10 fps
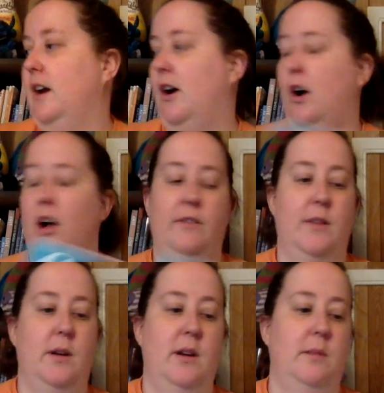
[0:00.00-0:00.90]
All of
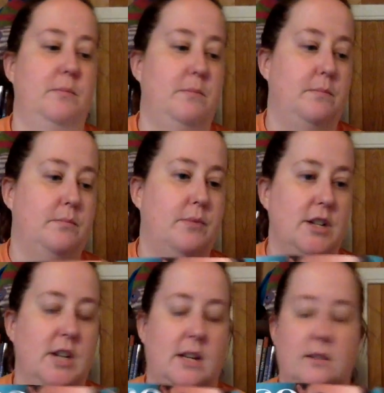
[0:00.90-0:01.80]
the
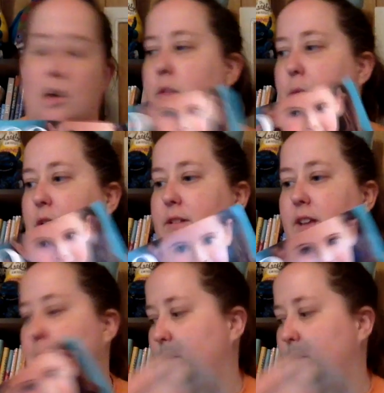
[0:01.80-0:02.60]
project, all the books I've been